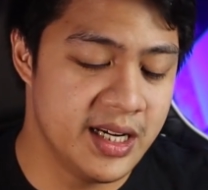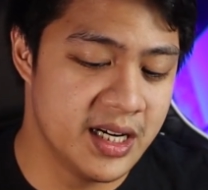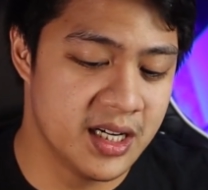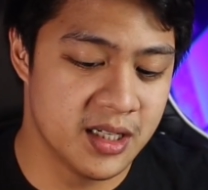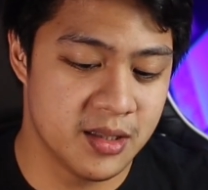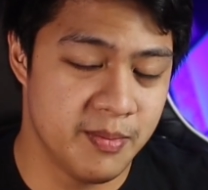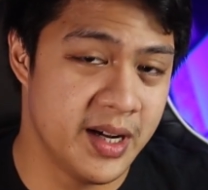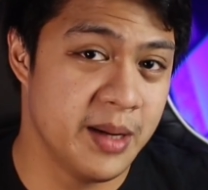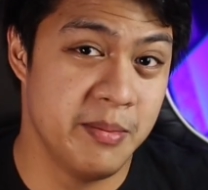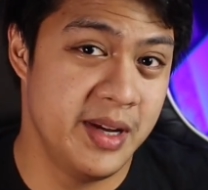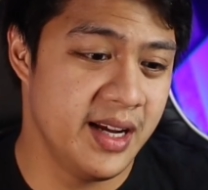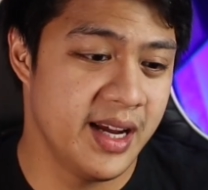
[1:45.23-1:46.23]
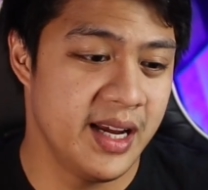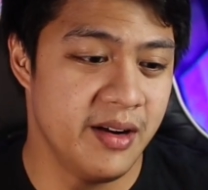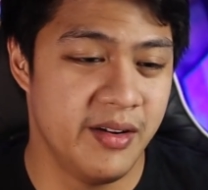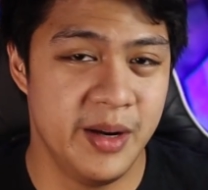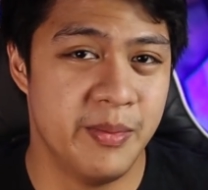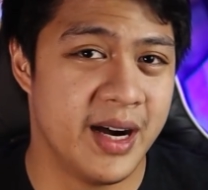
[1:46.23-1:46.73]
years by being a
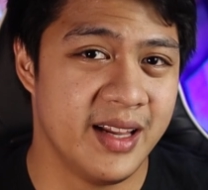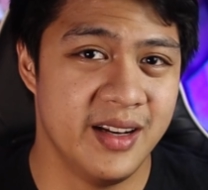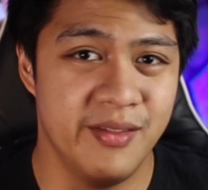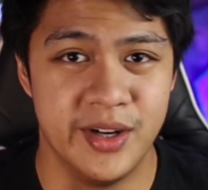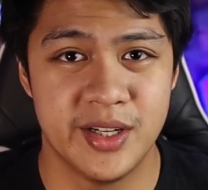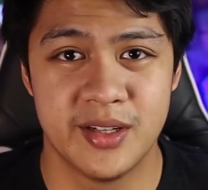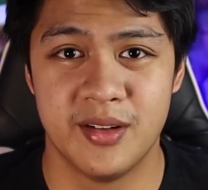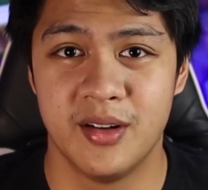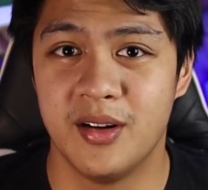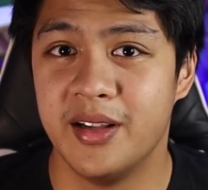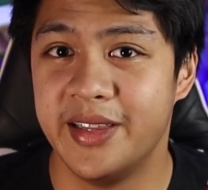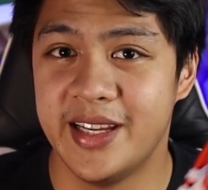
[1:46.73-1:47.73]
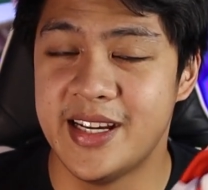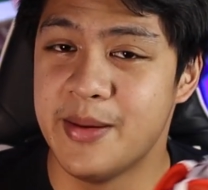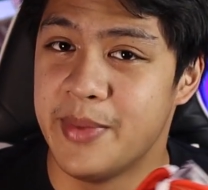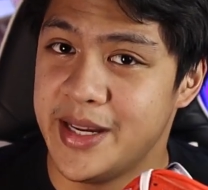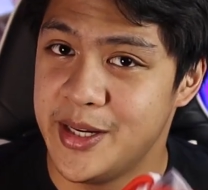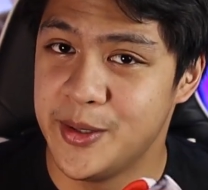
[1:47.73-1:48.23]
rebranded version called Nike
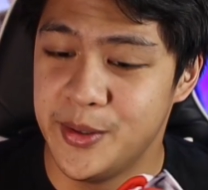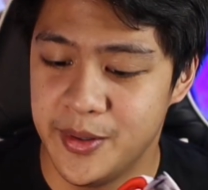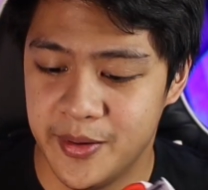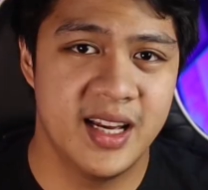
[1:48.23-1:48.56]
Bayou,